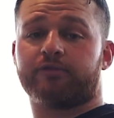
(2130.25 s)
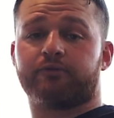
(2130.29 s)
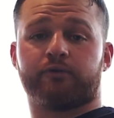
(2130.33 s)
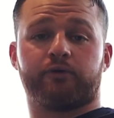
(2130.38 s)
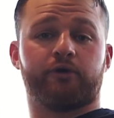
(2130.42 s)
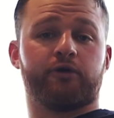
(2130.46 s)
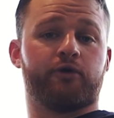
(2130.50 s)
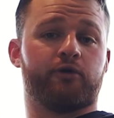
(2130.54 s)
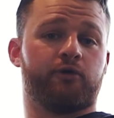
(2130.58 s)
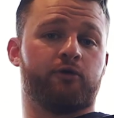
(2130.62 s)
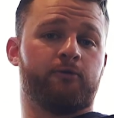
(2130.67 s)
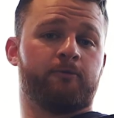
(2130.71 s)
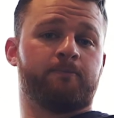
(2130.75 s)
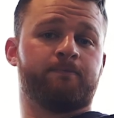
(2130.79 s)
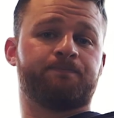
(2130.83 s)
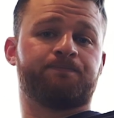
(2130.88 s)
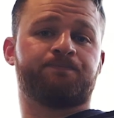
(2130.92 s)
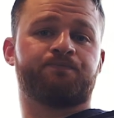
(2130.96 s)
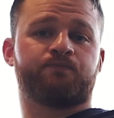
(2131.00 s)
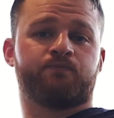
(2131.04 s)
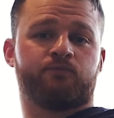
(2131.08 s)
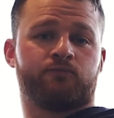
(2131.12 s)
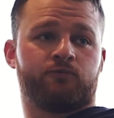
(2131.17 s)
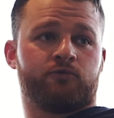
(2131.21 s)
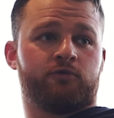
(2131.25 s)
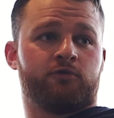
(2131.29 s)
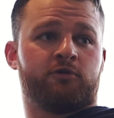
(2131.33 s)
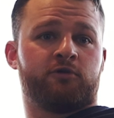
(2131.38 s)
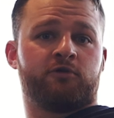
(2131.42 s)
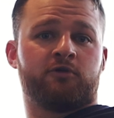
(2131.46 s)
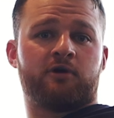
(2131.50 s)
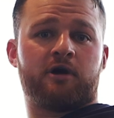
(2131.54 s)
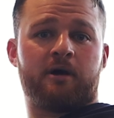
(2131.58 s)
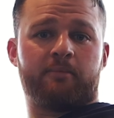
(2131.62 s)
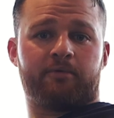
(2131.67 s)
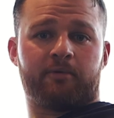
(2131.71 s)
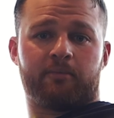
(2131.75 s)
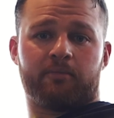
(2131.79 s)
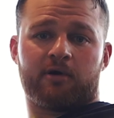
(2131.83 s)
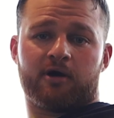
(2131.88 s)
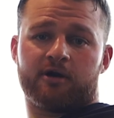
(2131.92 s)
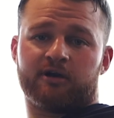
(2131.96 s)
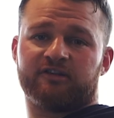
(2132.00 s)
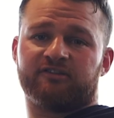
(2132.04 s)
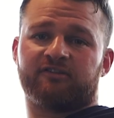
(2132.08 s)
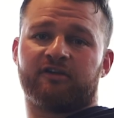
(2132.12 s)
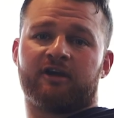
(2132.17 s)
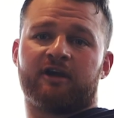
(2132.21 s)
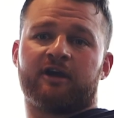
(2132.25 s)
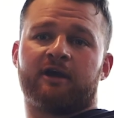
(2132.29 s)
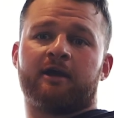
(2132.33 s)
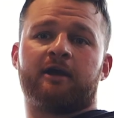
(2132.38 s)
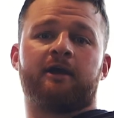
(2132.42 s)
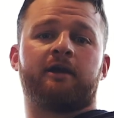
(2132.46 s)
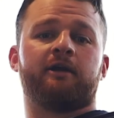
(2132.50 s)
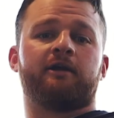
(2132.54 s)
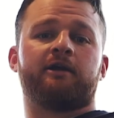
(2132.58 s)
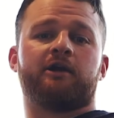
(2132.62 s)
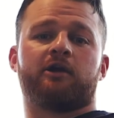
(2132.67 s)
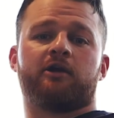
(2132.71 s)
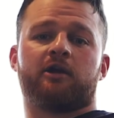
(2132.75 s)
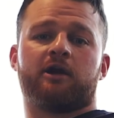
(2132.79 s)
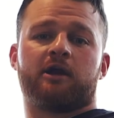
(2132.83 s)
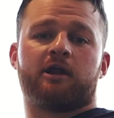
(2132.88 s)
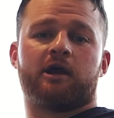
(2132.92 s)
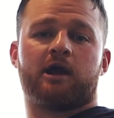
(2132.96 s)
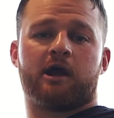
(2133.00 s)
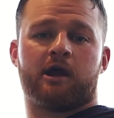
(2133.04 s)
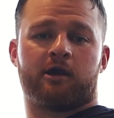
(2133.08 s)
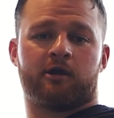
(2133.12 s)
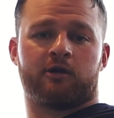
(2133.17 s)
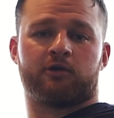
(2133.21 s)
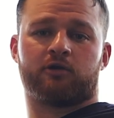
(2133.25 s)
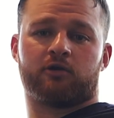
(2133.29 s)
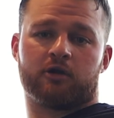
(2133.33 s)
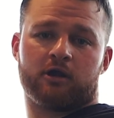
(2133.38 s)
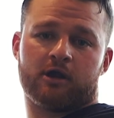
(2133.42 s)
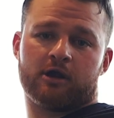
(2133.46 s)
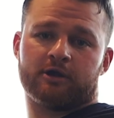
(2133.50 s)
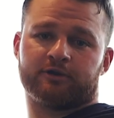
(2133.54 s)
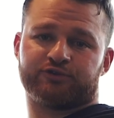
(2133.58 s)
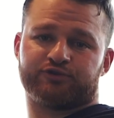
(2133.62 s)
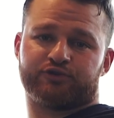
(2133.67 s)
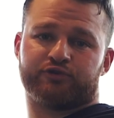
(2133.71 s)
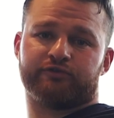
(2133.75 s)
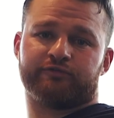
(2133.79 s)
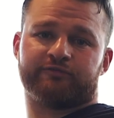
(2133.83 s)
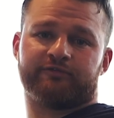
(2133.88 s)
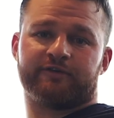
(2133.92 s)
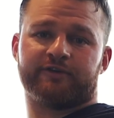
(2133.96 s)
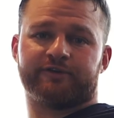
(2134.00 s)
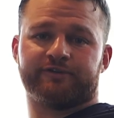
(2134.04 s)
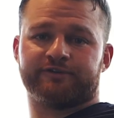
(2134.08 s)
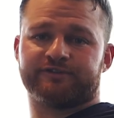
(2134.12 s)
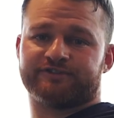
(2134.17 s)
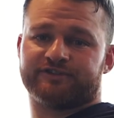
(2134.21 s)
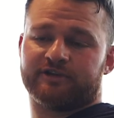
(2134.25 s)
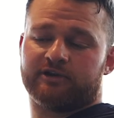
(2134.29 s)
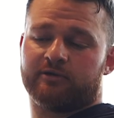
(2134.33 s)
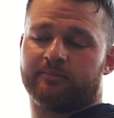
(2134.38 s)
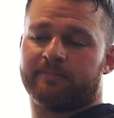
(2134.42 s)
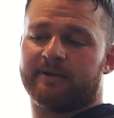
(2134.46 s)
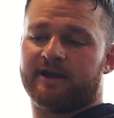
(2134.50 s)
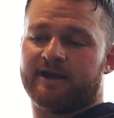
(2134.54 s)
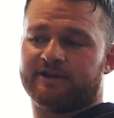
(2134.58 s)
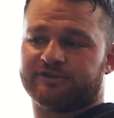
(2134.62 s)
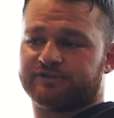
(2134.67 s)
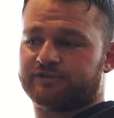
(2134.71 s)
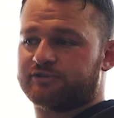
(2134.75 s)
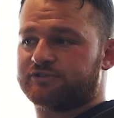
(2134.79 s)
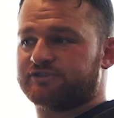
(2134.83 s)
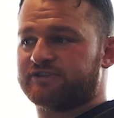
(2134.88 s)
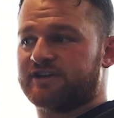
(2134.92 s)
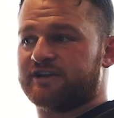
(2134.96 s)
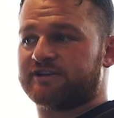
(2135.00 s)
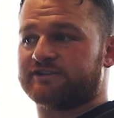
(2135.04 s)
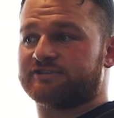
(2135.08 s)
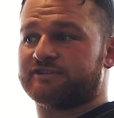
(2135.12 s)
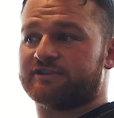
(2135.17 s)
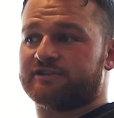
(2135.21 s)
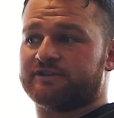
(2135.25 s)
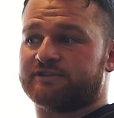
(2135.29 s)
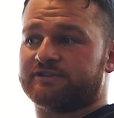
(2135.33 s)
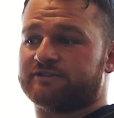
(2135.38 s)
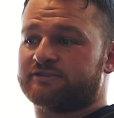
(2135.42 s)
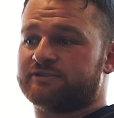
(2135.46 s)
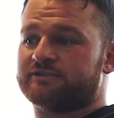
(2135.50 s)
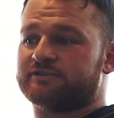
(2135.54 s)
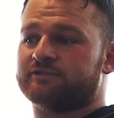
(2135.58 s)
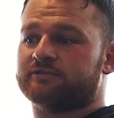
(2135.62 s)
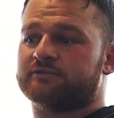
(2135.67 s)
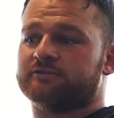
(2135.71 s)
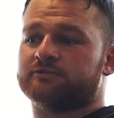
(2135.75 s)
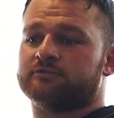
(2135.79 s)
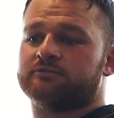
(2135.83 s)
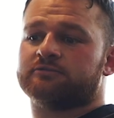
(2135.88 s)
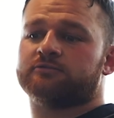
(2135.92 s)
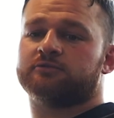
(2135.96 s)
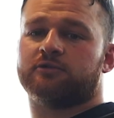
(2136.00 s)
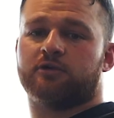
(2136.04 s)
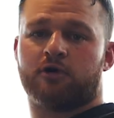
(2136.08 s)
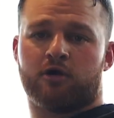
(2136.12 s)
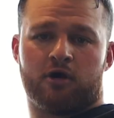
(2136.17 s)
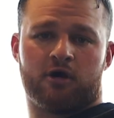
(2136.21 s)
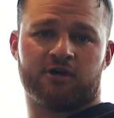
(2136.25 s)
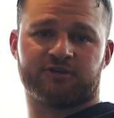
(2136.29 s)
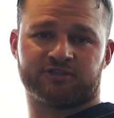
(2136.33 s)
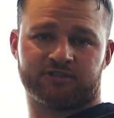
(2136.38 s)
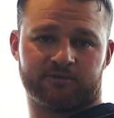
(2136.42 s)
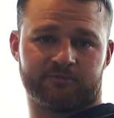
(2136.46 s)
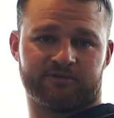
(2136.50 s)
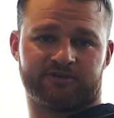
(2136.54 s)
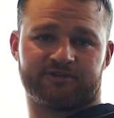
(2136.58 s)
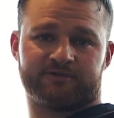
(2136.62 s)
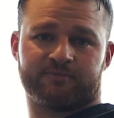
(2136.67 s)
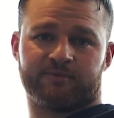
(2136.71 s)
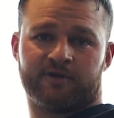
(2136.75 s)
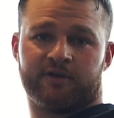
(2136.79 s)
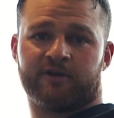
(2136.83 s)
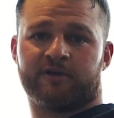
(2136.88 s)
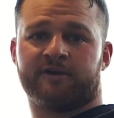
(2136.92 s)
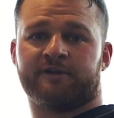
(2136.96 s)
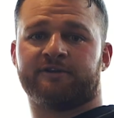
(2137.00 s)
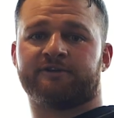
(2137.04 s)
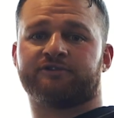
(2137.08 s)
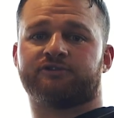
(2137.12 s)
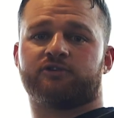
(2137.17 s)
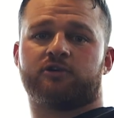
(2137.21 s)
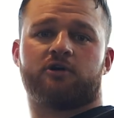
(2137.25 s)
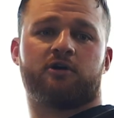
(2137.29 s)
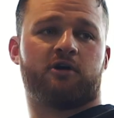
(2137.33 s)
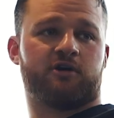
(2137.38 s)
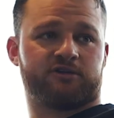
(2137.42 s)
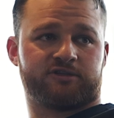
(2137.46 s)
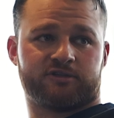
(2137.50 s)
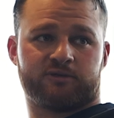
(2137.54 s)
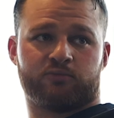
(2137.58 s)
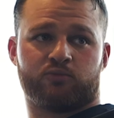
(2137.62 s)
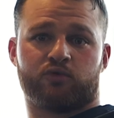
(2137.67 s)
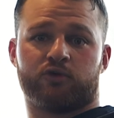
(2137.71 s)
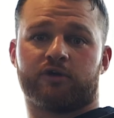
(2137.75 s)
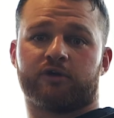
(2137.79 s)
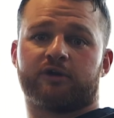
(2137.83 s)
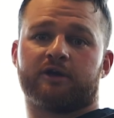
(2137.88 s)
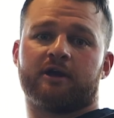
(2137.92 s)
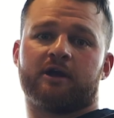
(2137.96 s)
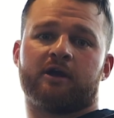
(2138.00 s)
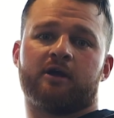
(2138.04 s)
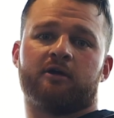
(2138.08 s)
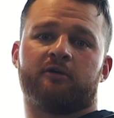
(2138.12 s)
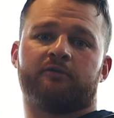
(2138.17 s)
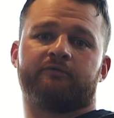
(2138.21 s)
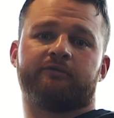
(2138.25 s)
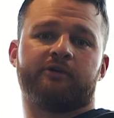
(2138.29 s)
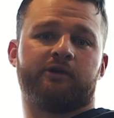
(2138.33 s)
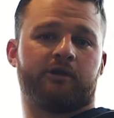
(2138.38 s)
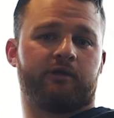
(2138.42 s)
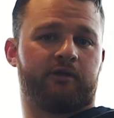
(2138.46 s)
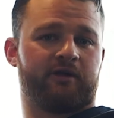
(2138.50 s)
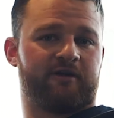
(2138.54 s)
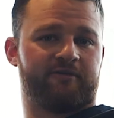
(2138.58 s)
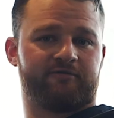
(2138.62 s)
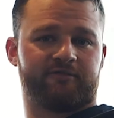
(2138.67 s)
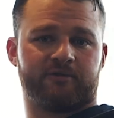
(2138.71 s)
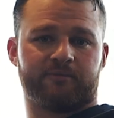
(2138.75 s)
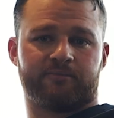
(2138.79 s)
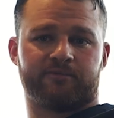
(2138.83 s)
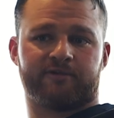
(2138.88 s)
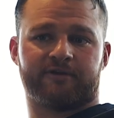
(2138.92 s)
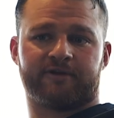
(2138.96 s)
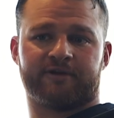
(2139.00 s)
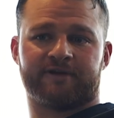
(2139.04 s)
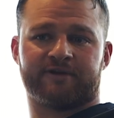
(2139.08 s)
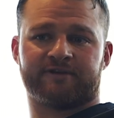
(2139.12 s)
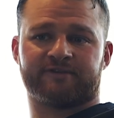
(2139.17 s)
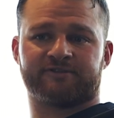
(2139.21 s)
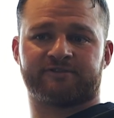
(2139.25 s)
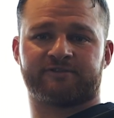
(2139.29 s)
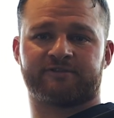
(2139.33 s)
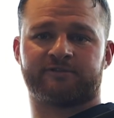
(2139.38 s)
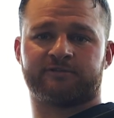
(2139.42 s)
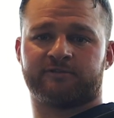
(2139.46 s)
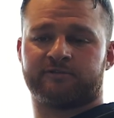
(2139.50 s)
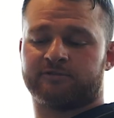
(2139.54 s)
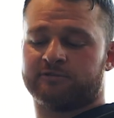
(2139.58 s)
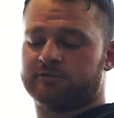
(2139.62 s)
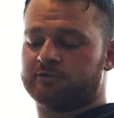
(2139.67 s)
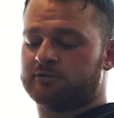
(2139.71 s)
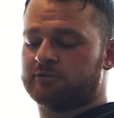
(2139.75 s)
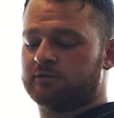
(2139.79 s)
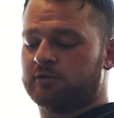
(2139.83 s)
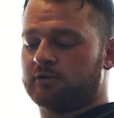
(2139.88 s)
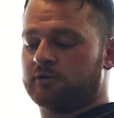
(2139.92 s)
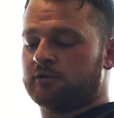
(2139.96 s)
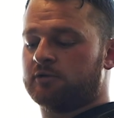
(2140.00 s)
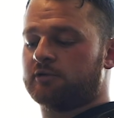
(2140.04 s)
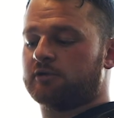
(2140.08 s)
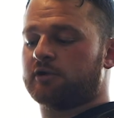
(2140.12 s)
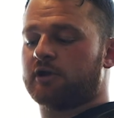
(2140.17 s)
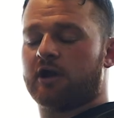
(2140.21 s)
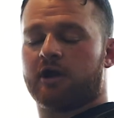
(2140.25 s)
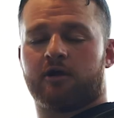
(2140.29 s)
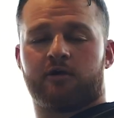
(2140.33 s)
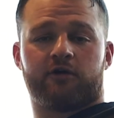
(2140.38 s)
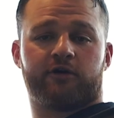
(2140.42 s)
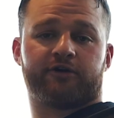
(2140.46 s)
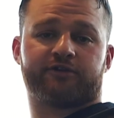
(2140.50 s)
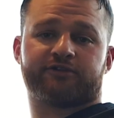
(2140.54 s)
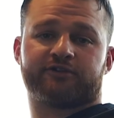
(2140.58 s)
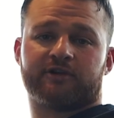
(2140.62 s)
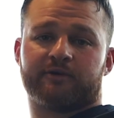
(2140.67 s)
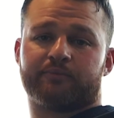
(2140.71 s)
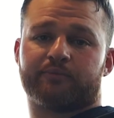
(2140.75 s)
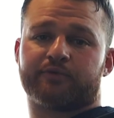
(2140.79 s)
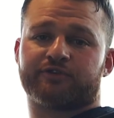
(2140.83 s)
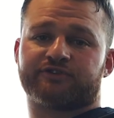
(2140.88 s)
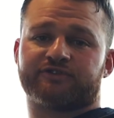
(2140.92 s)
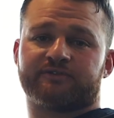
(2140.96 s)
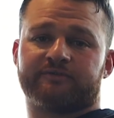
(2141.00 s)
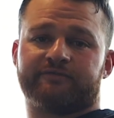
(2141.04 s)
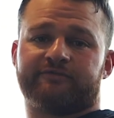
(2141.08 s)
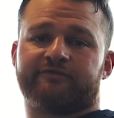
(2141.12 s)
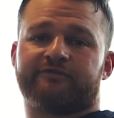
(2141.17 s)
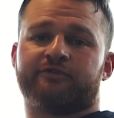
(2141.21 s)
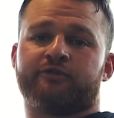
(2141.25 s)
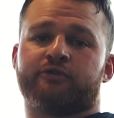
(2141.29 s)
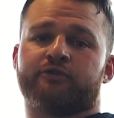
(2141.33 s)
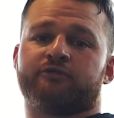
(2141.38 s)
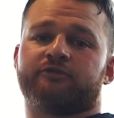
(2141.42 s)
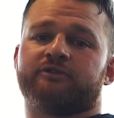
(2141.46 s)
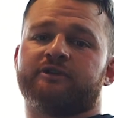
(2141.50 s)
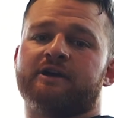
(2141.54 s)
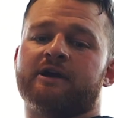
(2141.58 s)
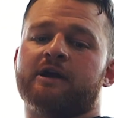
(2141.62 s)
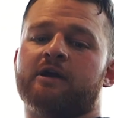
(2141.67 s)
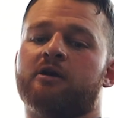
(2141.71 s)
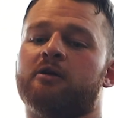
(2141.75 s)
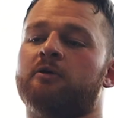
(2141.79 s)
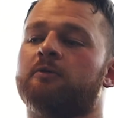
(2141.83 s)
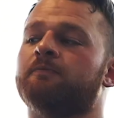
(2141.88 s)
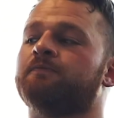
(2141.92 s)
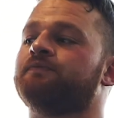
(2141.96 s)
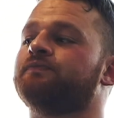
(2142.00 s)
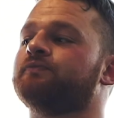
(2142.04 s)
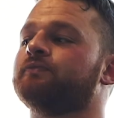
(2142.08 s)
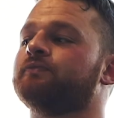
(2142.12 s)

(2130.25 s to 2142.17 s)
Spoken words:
through upper body day here at Iron Grind True Fitness, El Paso, Texas. Awesome experience, awesome workout, really loved the place. Got hooked up with some food now,